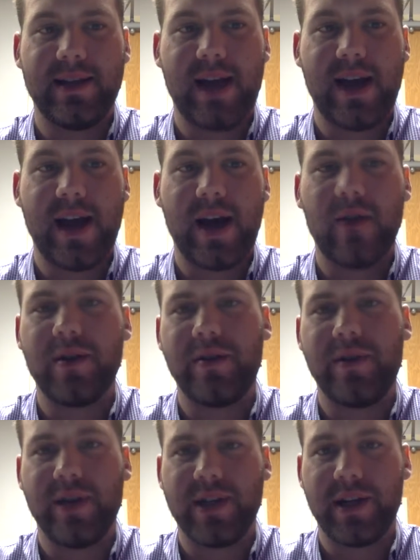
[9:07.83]
hey, how long do you
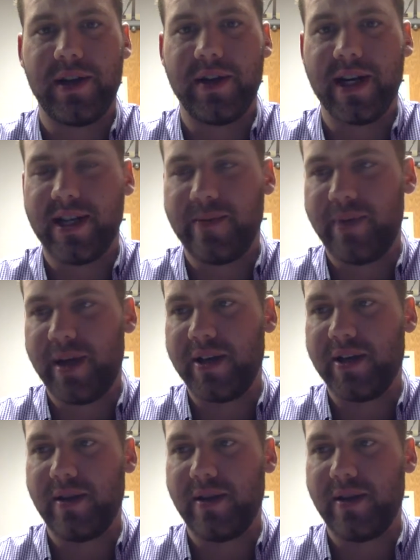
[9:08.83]
think it'd take you to get to the beach?